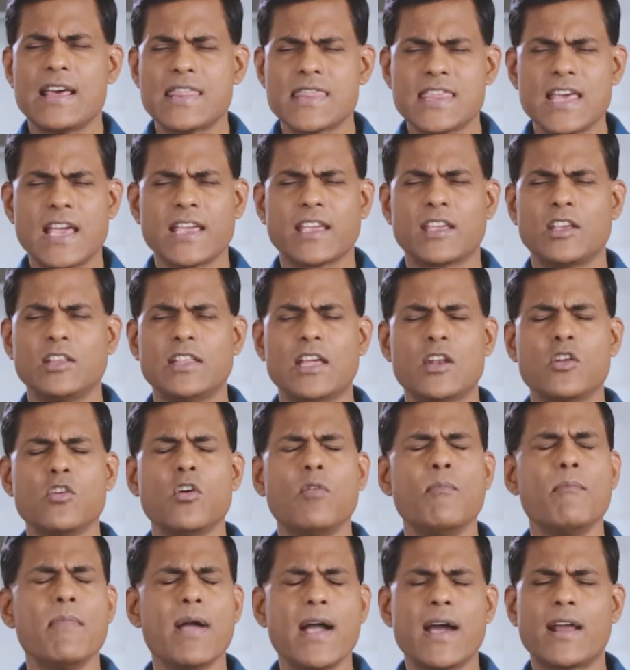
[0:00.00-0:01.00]
I thank You that
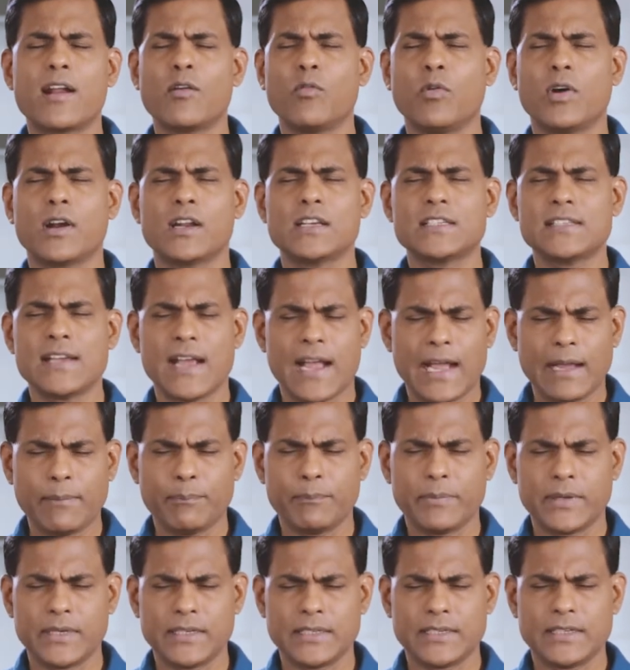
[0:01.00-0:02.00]
no matter what has
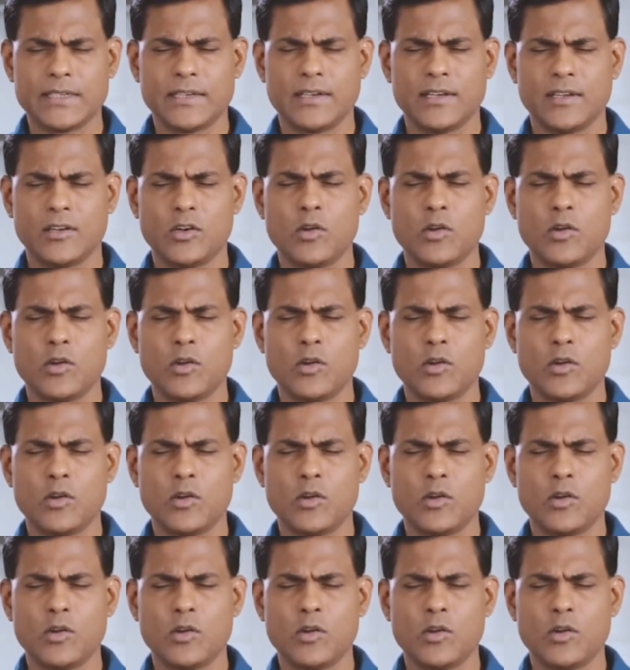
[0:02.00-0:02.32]
happened,